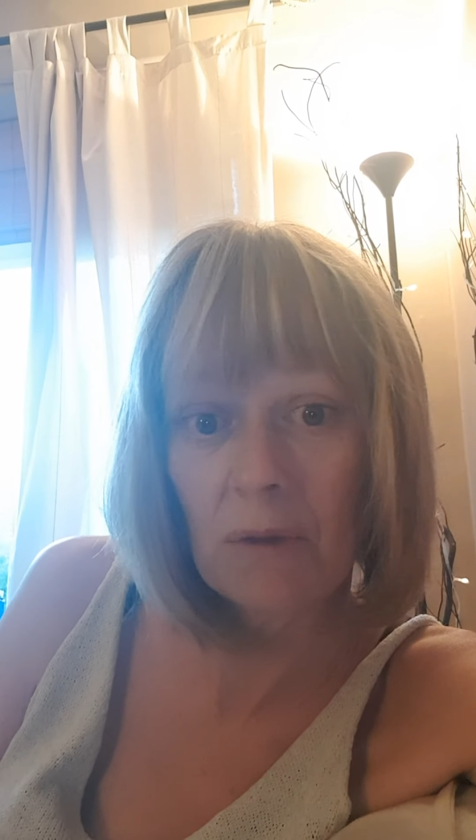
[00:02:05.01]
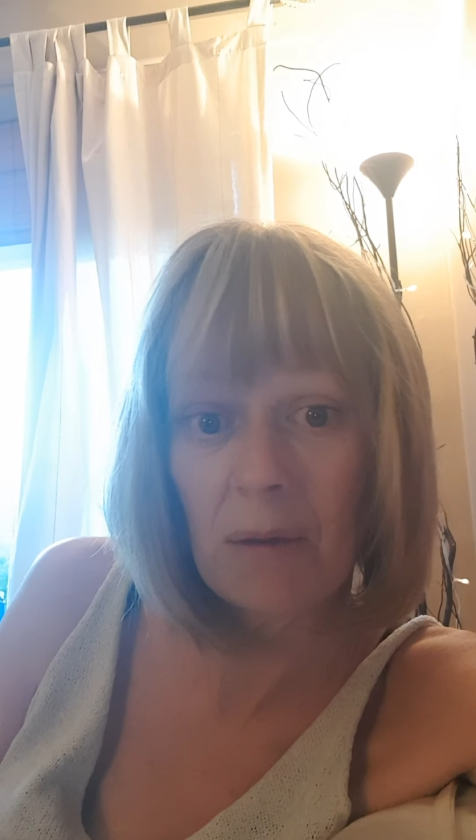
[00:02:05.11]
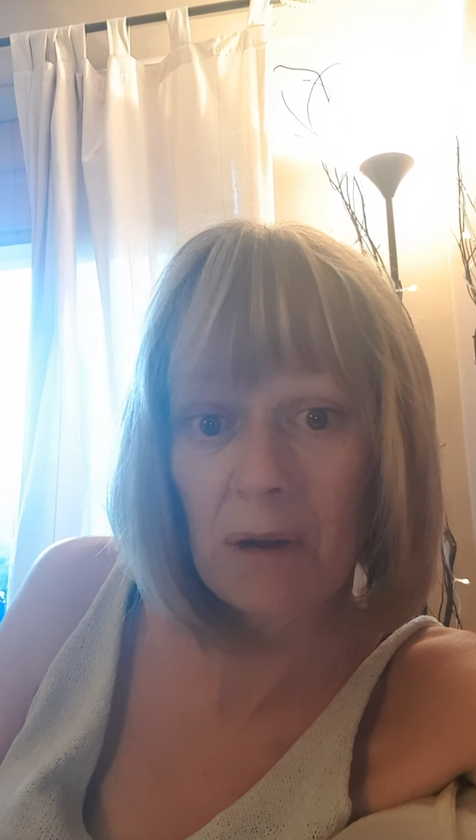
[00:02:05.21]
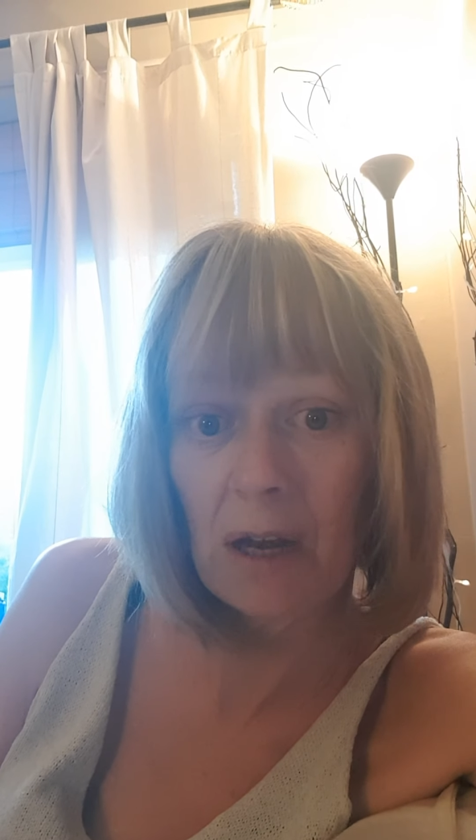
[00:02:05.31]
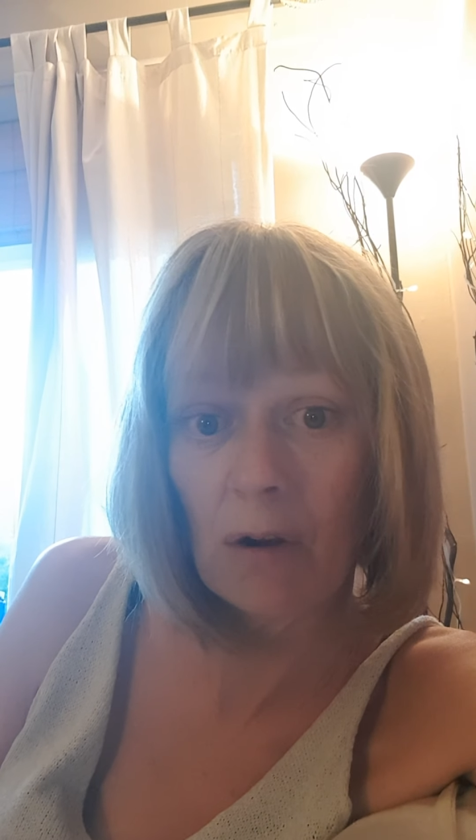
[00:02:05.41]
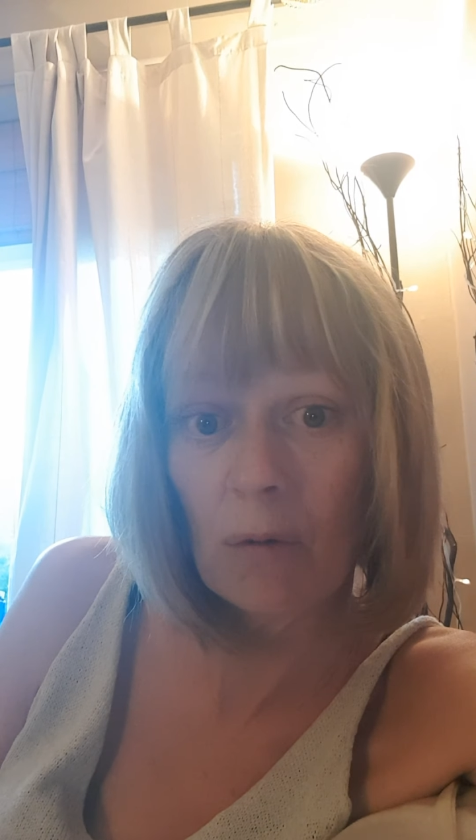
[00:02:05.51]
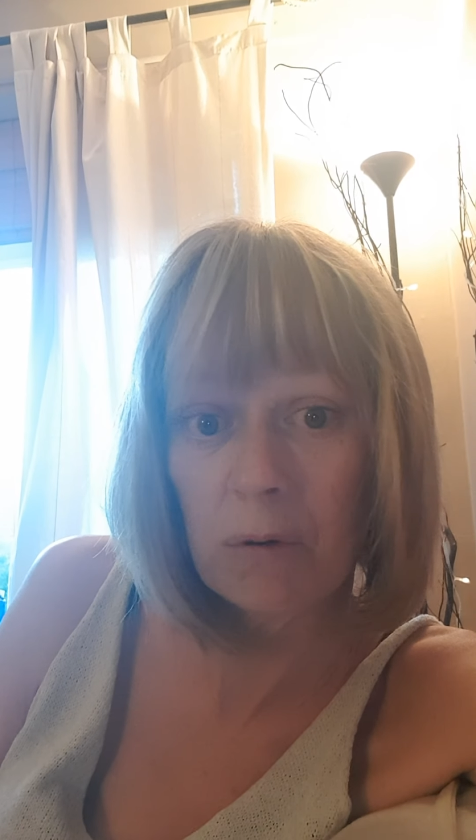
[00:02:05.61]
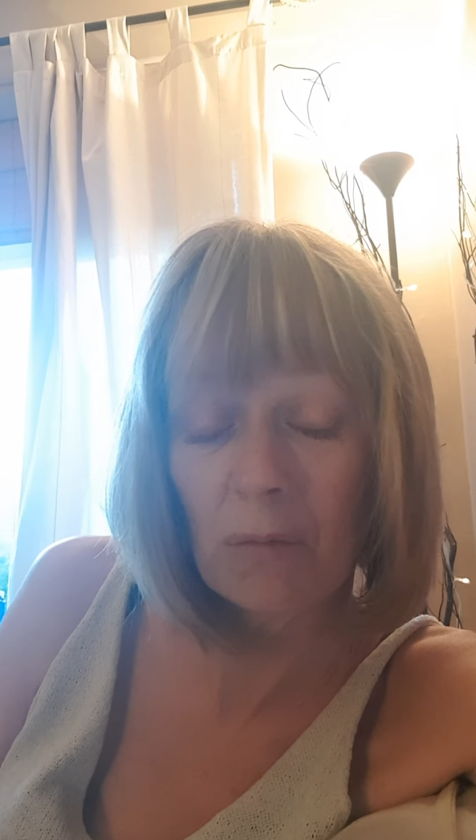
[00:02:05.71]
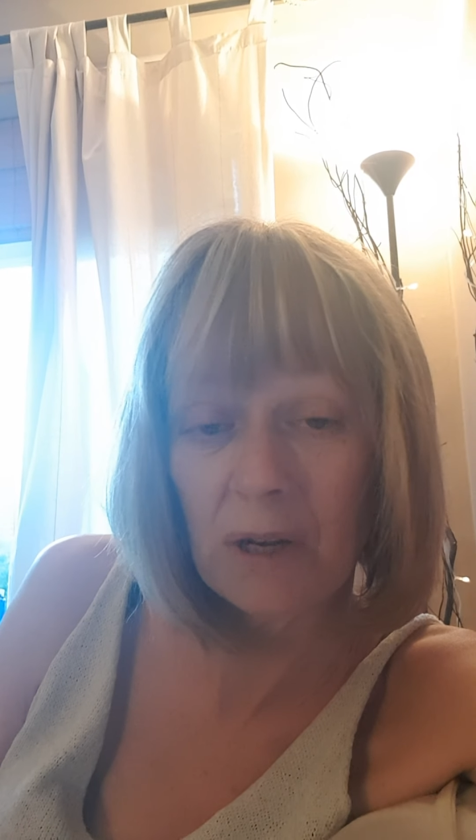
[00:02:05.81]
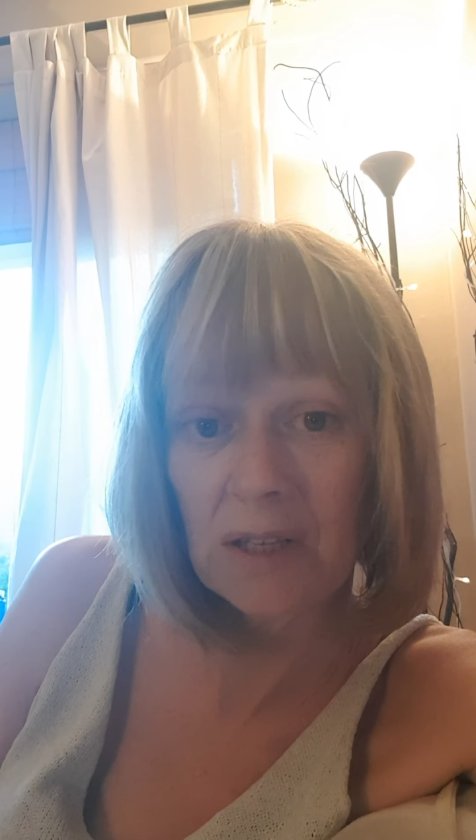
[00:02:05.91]
maybe in a
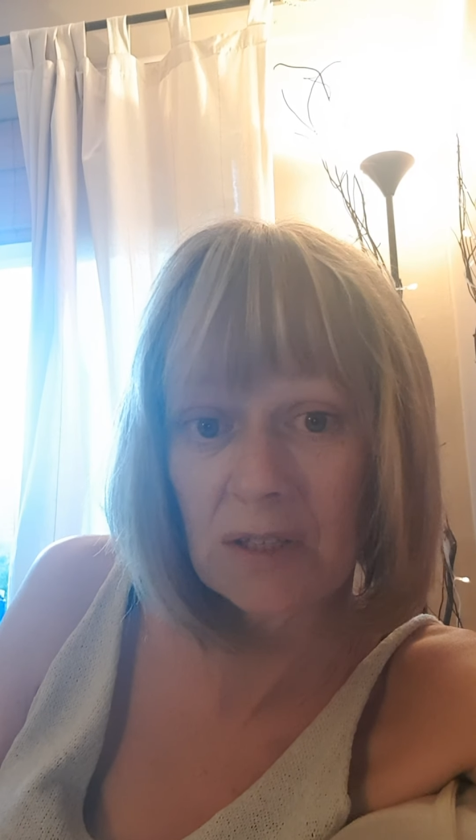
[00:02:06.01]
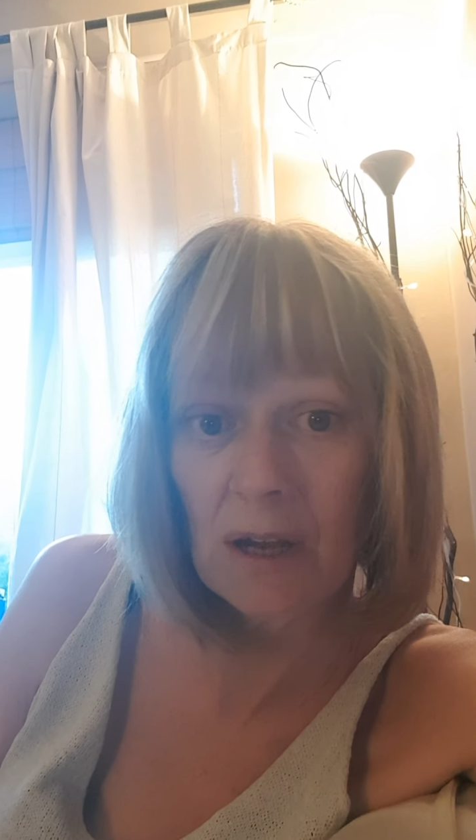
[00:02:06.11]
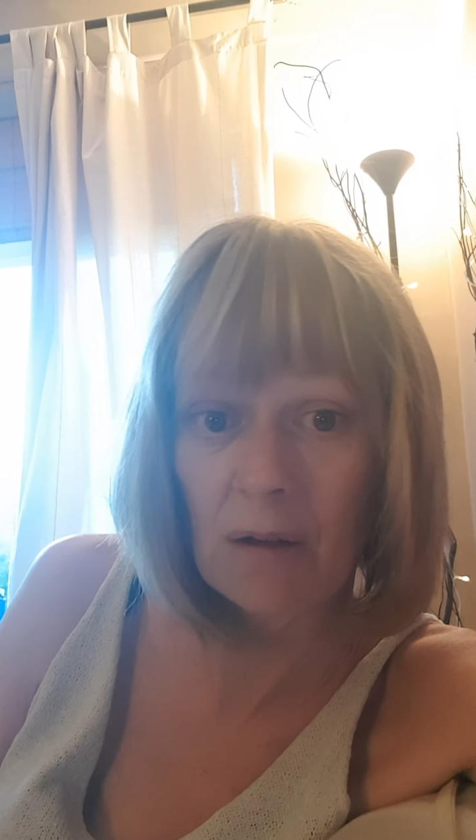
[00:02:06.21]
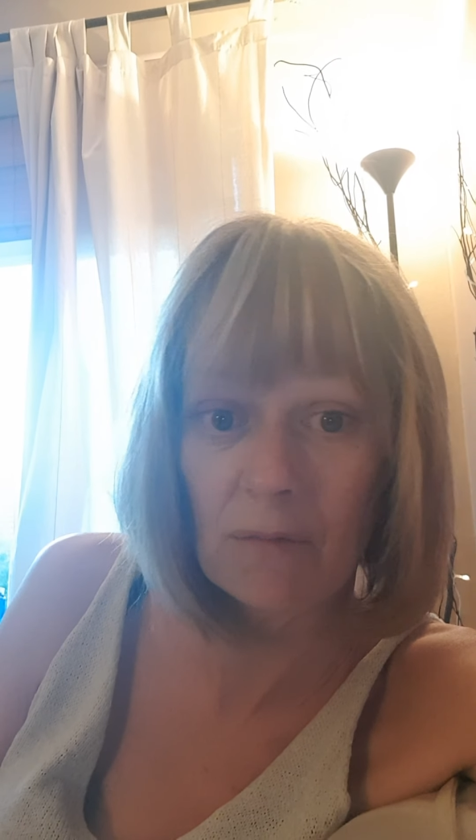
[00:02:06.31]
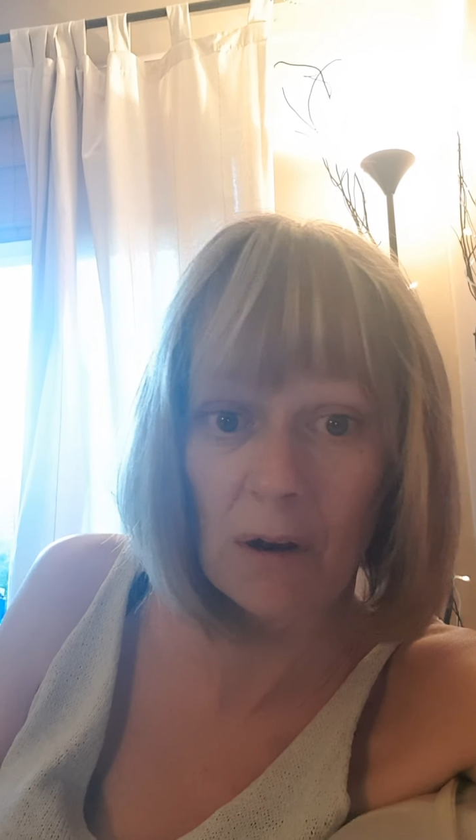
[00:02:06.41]
couple of weeks time the